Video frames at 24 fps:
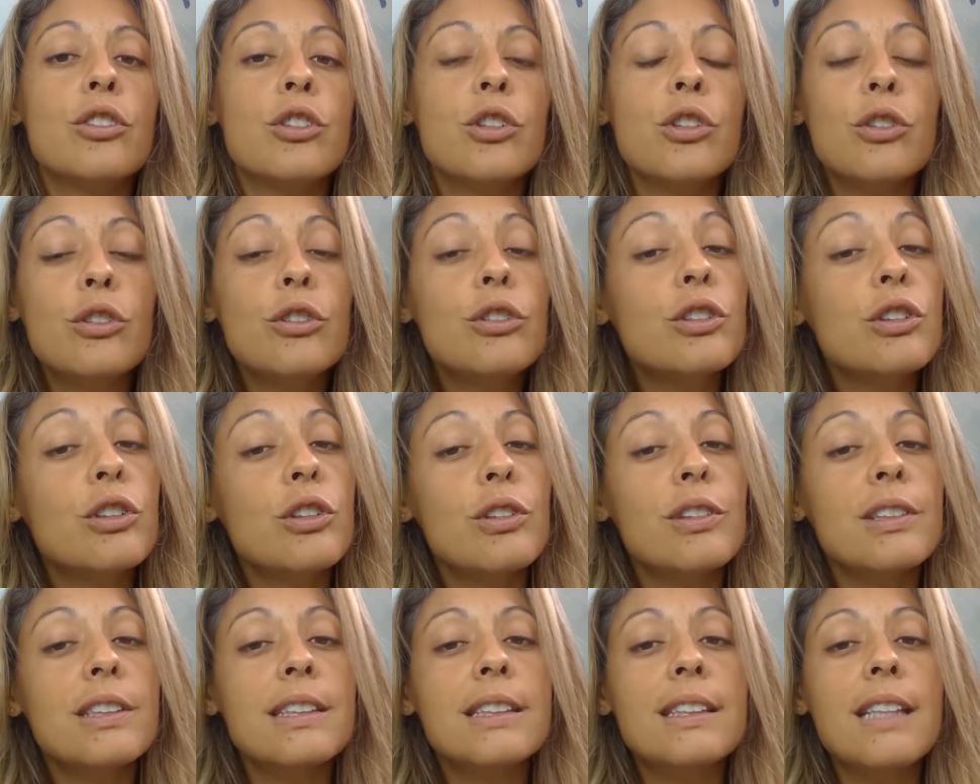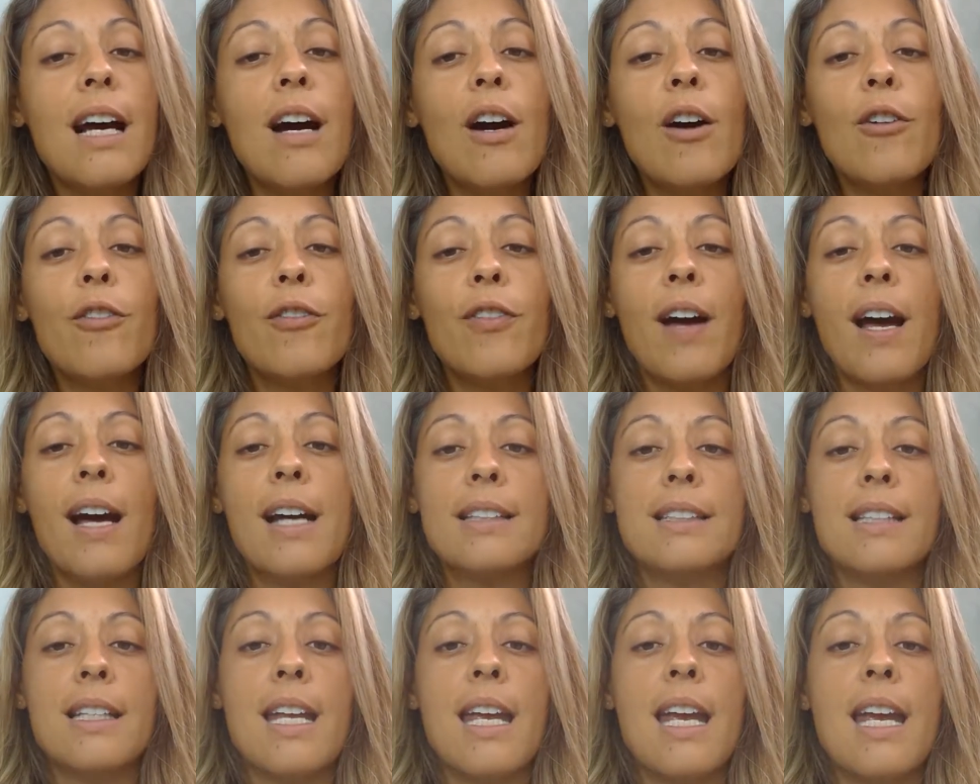Choose yourself
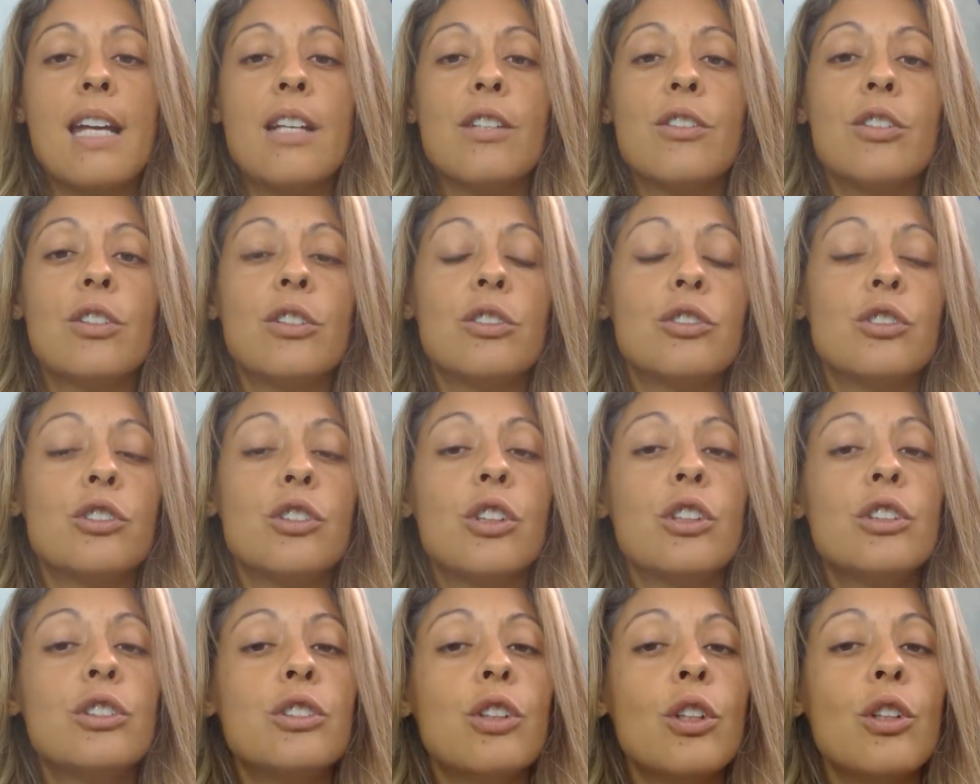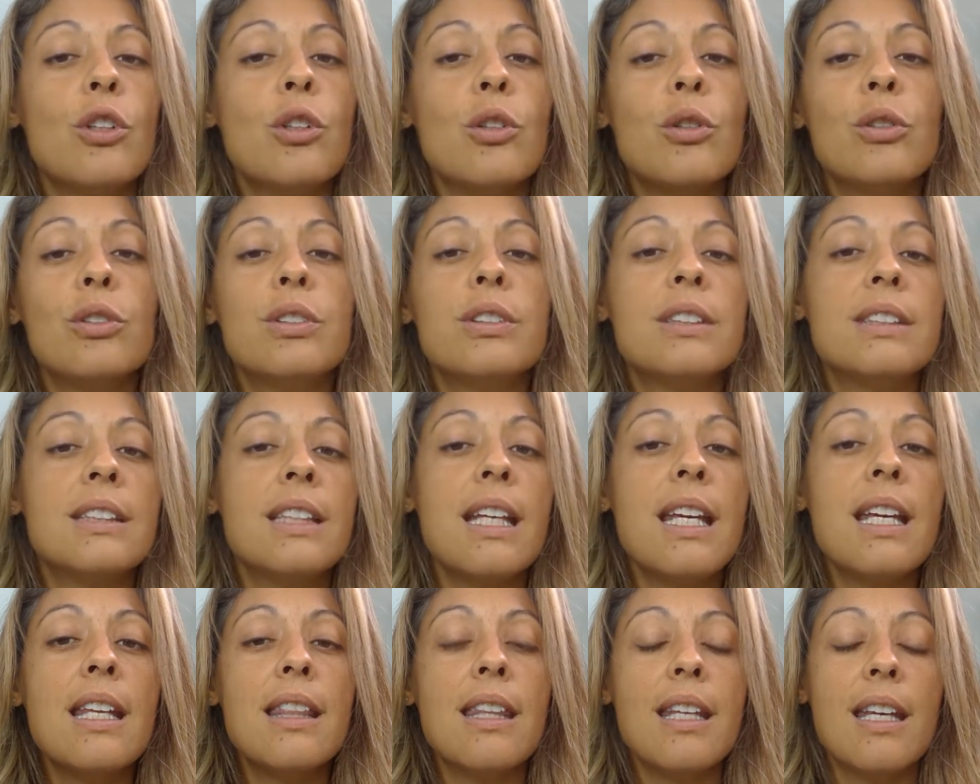as an agent just so you
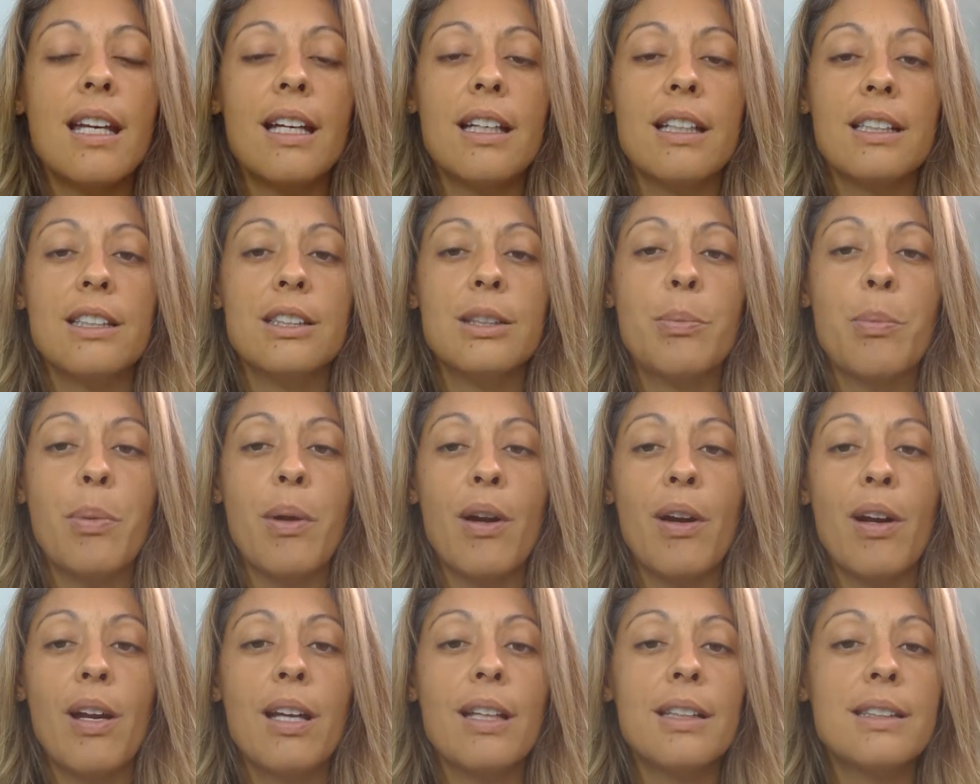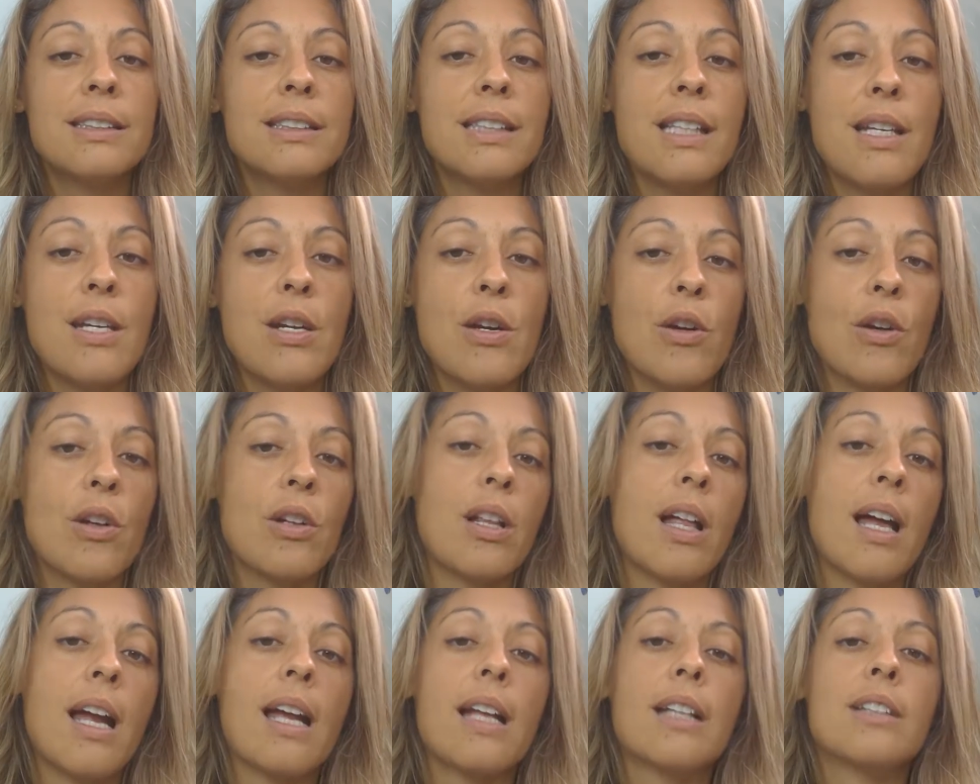see the experience that your
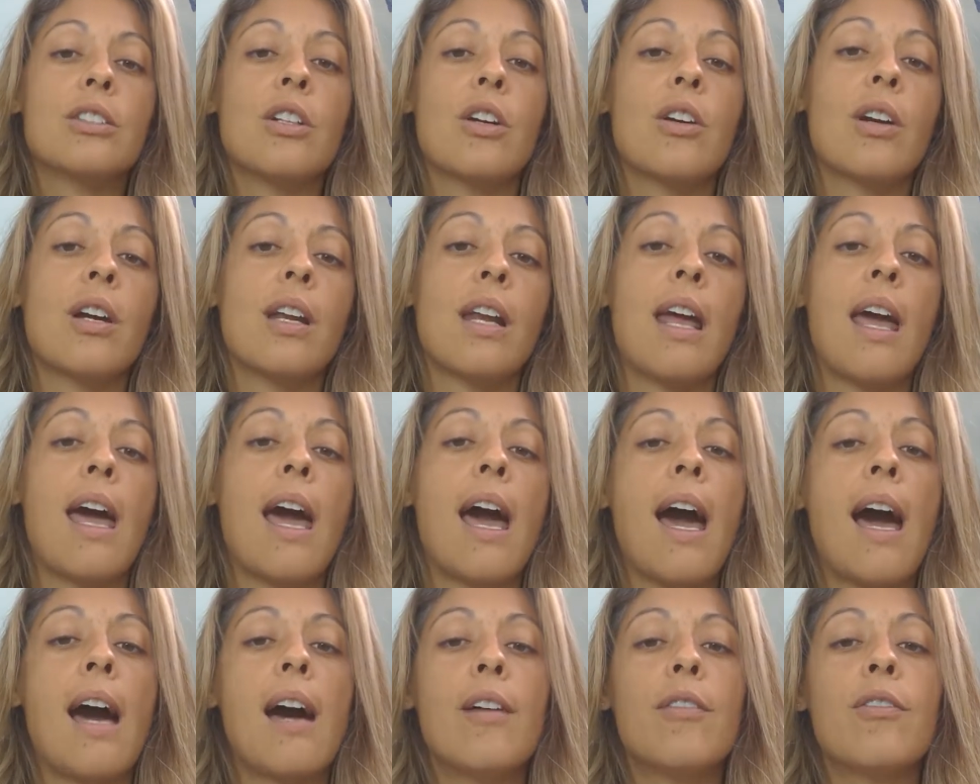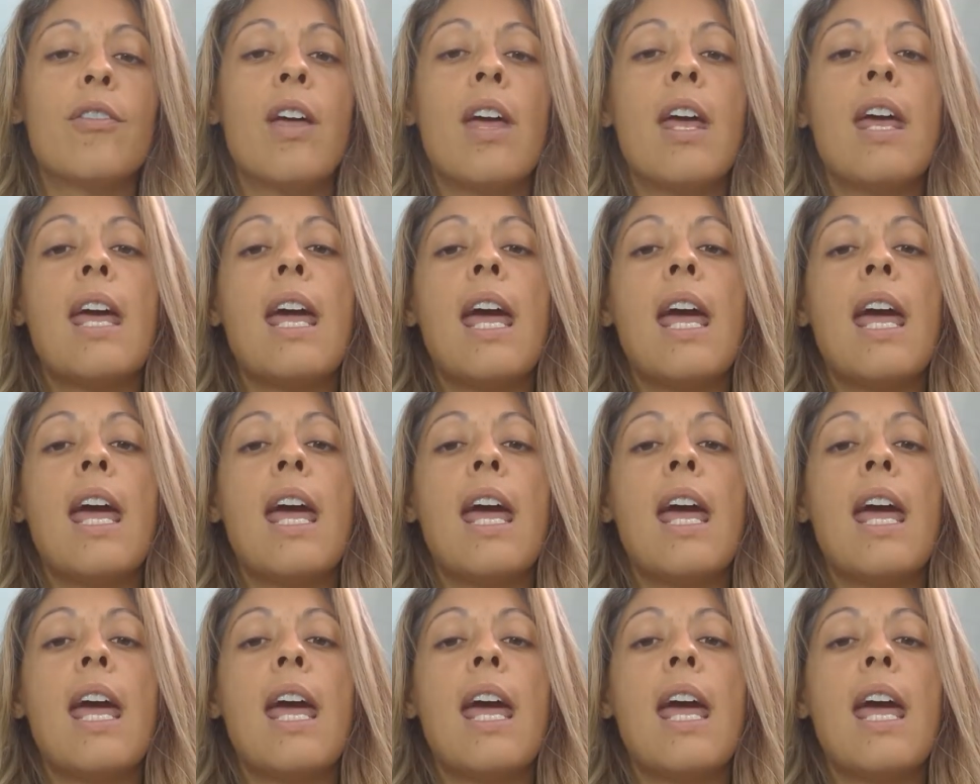clients are going to have.